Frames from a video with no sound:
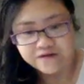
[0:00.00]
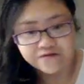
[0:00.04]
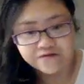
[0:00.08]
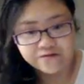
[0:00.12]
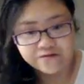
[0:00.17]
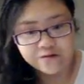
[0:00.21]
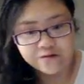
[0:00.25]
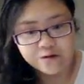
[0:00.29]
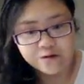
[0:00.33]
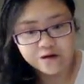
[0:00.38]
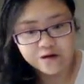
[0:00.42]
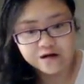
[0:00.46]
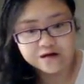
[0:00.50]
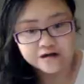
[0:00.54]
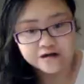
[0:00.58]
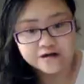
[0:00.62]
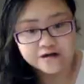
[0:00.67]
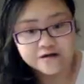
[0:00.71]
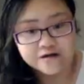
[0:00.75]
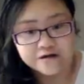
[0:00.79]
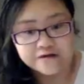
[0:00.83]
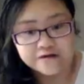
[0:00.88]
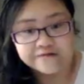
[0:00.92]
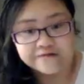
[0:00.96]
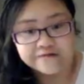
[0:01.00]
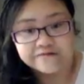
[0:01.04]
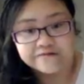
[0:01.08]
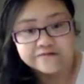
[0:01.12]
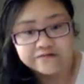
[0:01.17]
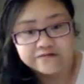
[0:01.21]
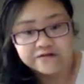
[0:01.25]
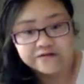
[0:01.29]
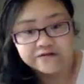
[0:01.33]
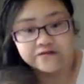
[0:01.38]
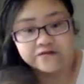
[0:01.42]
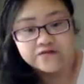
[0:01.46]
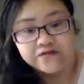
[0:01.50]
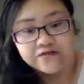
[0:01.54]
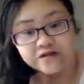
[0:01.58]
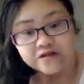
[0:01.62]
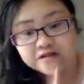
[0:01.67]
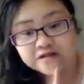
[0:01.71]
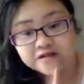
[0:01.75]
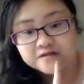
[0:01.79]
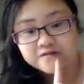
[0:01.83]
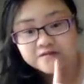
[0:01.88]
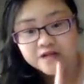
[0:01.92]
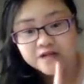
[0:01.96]
for the
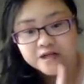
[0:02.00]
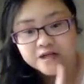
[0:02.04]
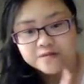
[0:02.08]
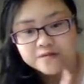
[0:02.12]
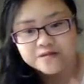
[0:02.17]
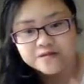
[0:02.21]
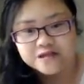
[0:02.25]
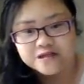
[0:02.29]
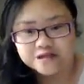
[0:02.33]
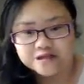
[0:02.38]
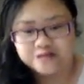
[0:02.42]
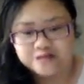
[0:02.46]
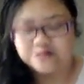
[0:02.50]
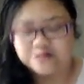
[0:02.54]
first vlogmas